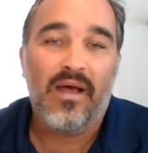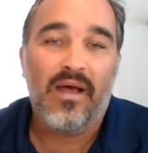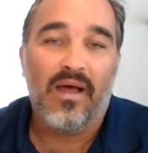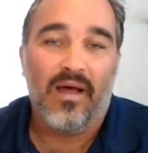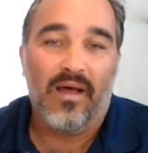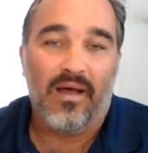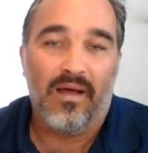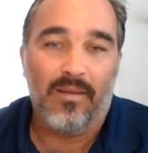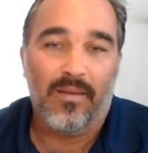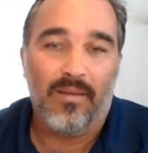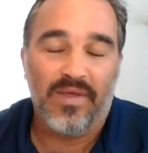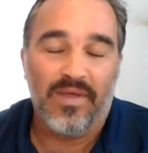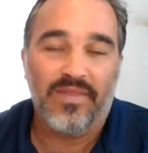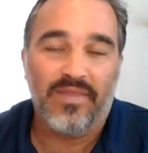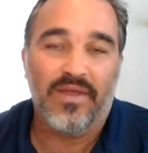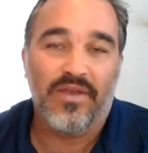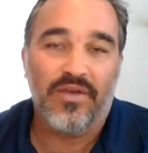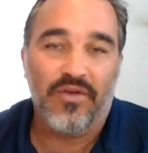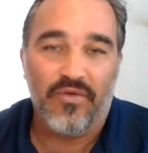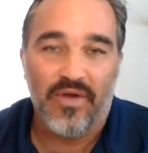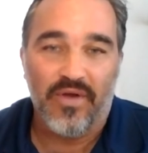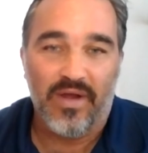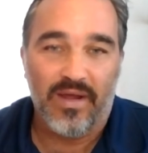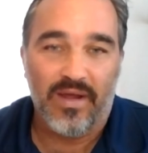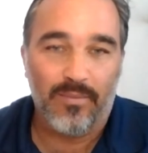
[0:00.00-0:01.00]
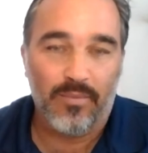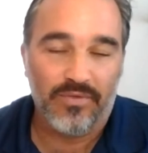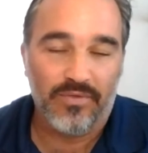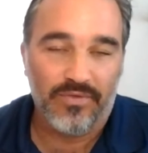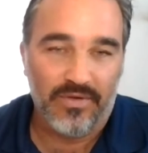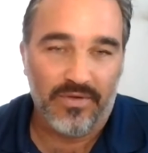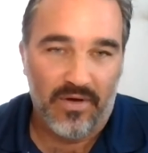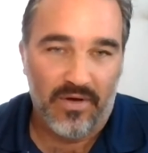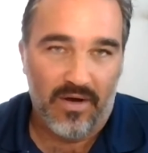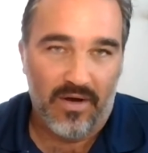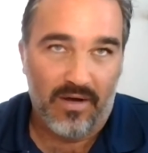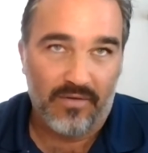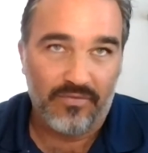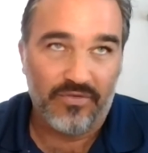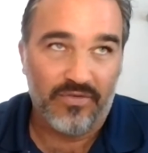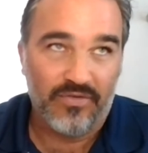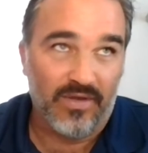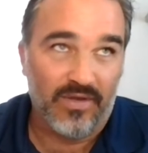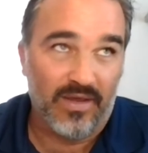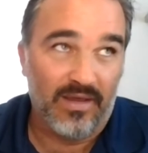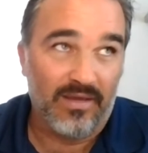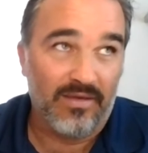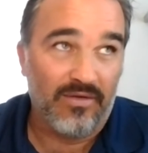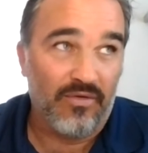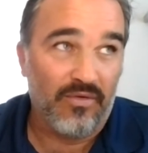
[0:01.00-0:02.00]
And then you're able to
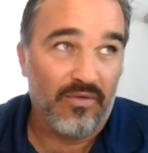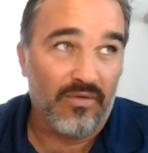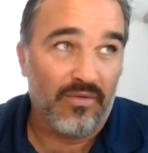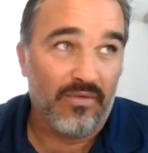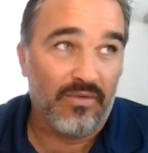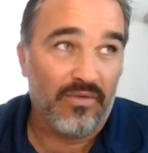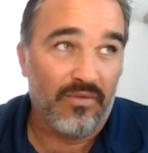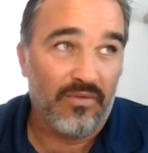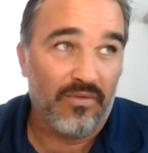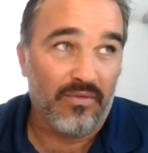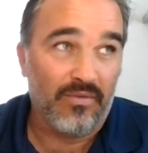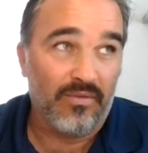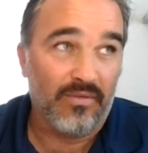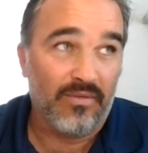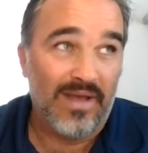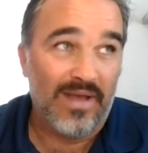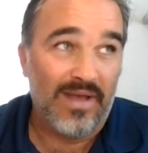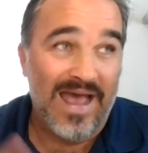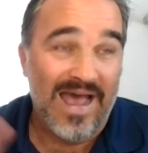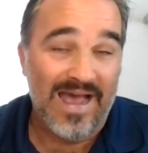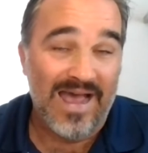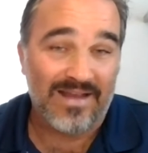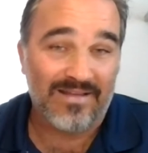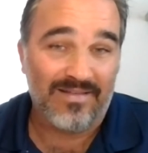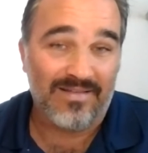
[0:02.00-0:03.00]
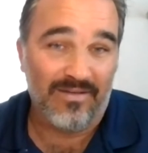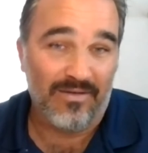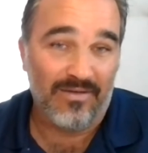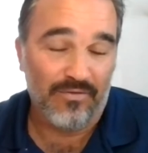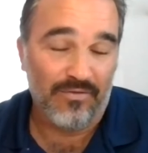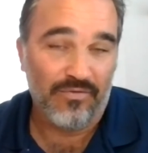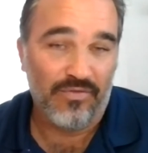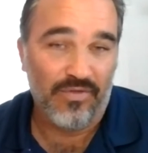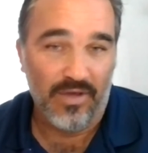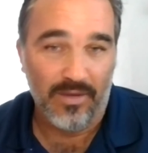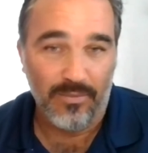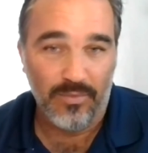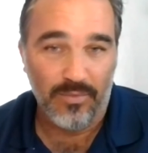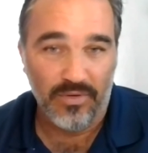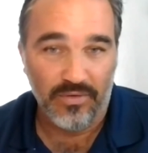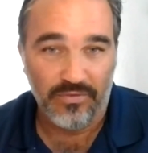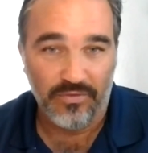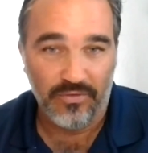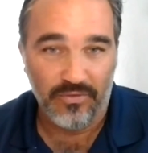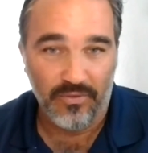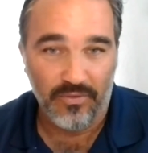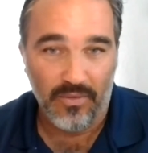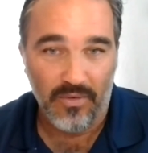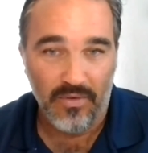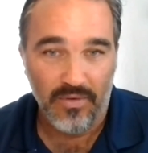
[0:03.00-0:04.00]
offset your active
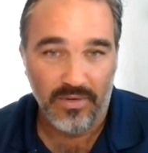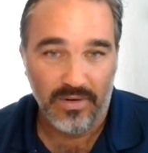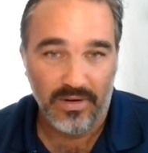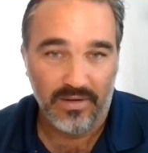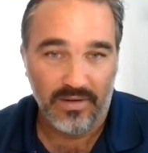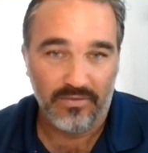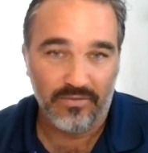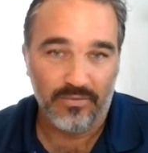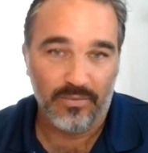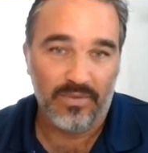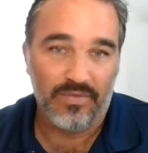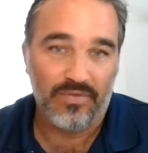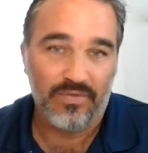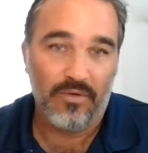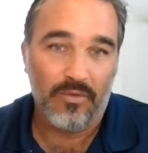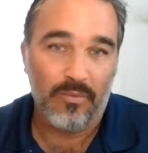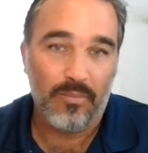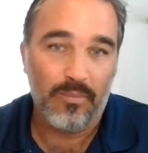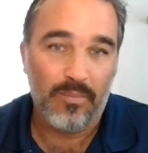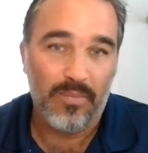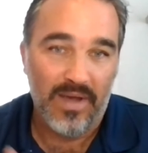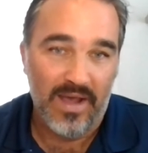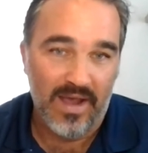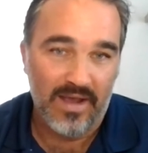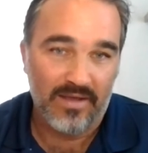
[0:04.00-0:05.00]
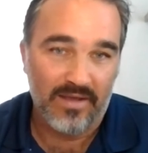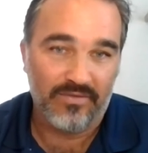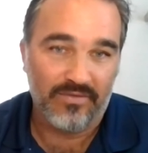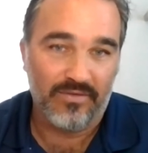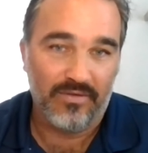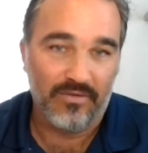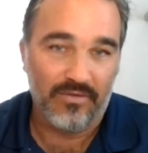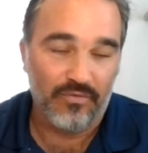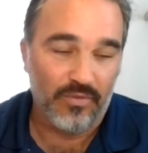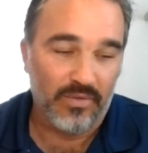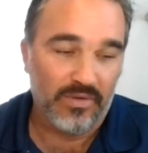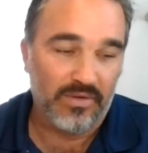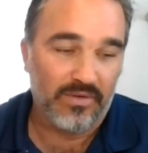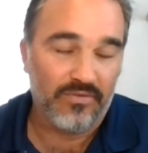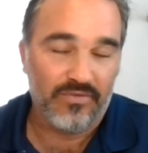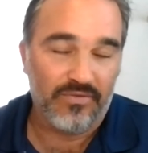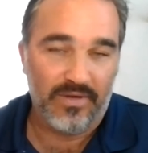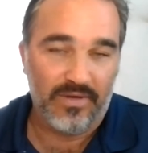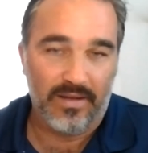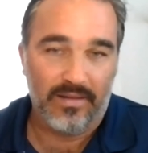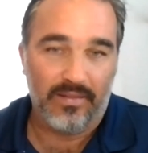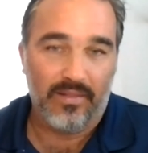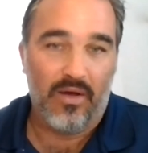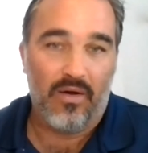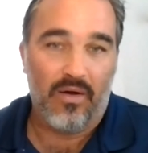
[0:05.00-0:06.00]
W-2 earnings with your passive real
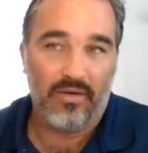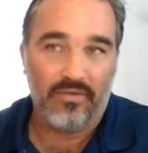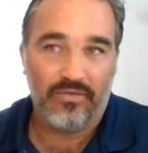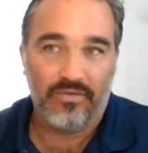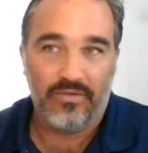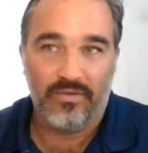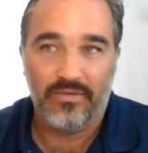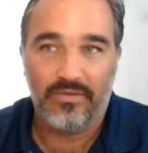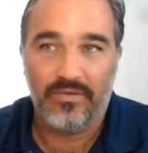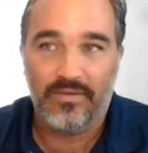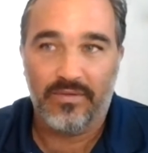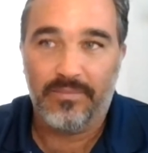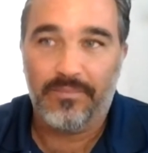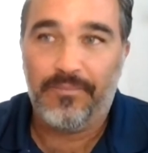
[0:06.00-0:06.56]
estate losses.